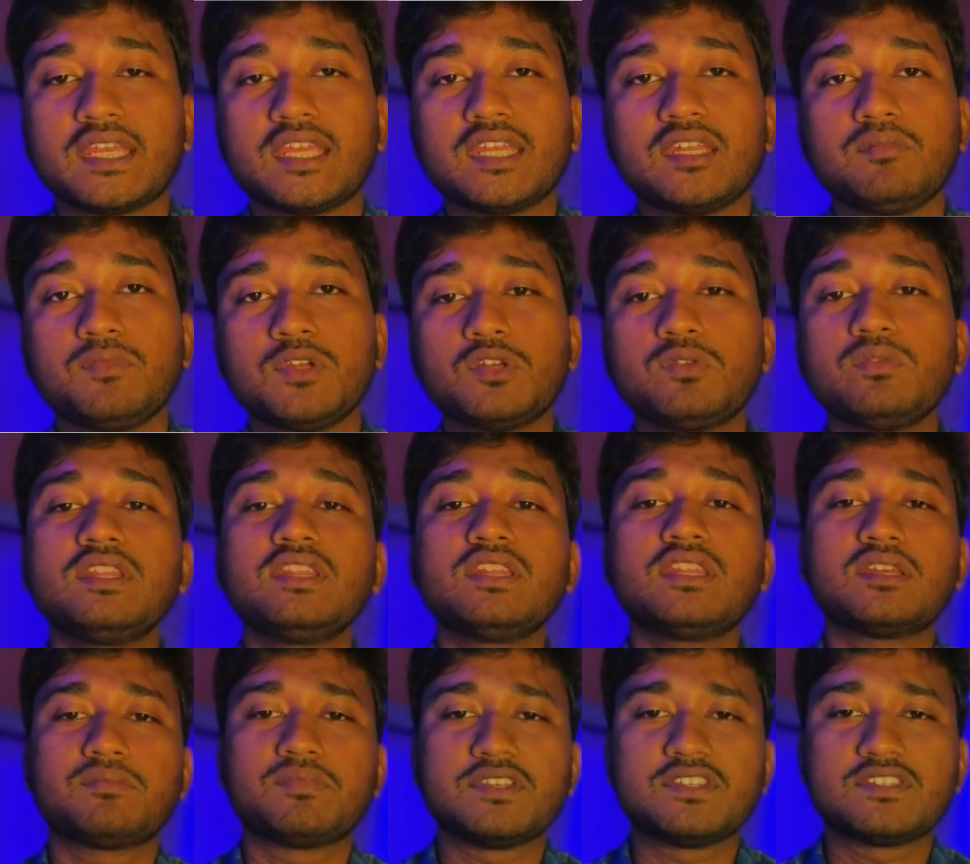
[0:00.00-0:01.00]
In between
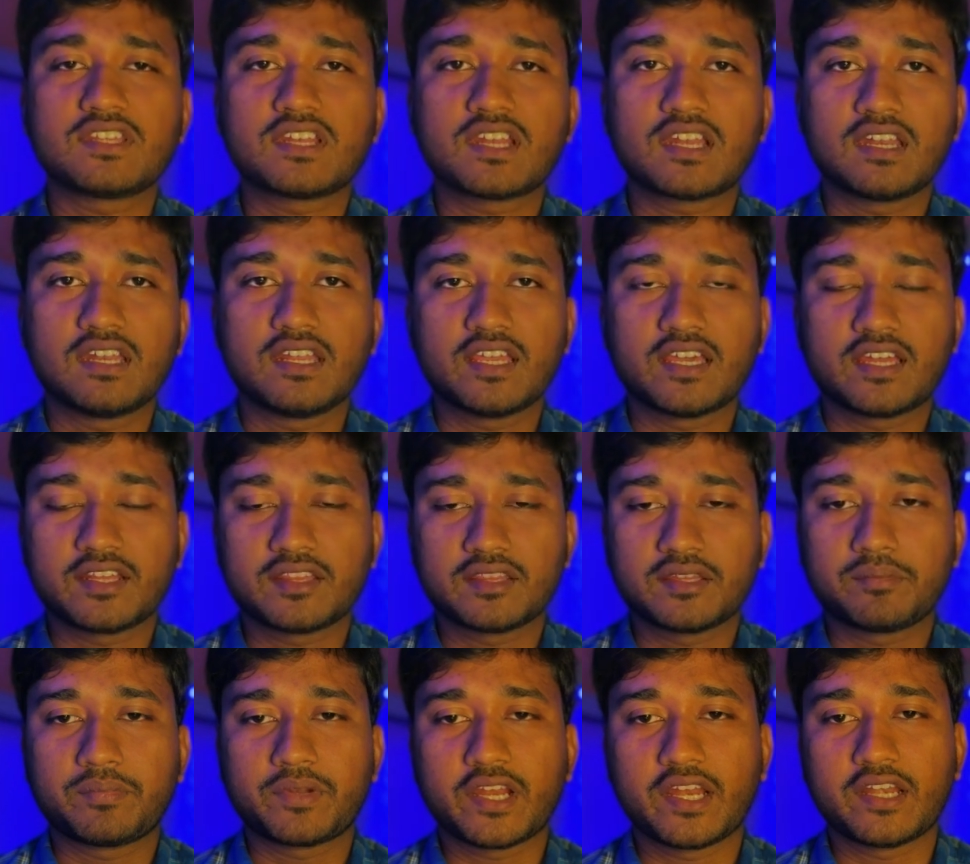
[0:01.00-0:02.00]
the visceral layer and the
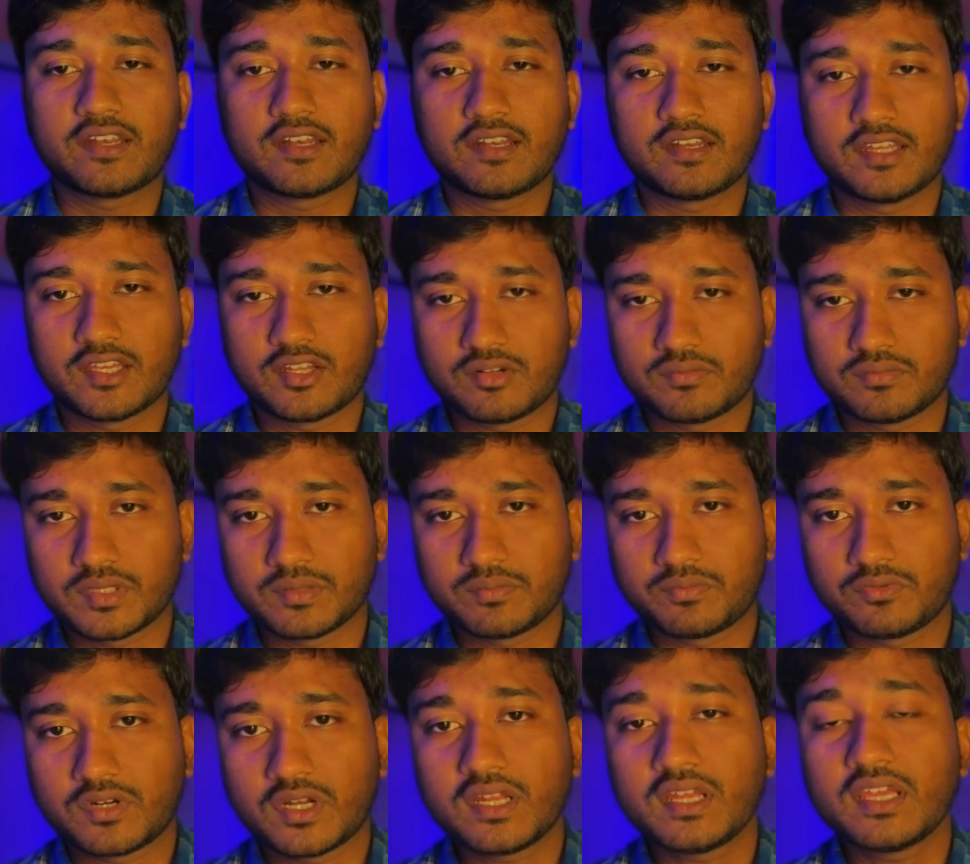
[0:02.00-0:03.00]
parietal layer of the
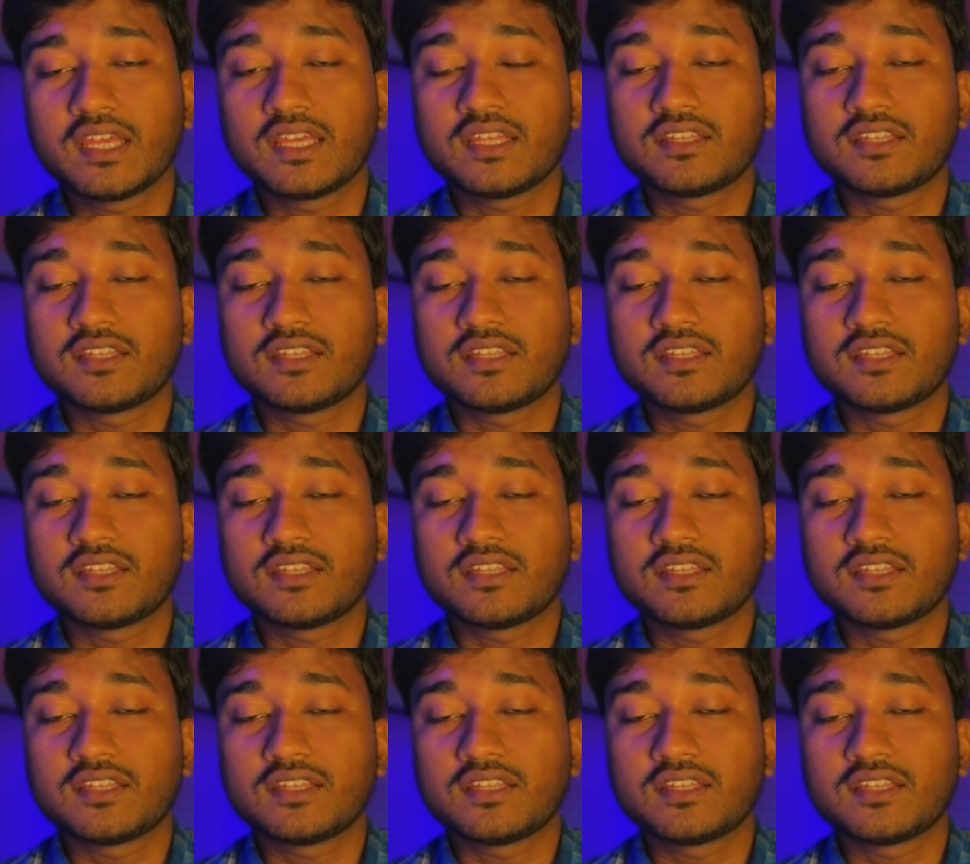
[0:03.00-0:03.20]
pleura,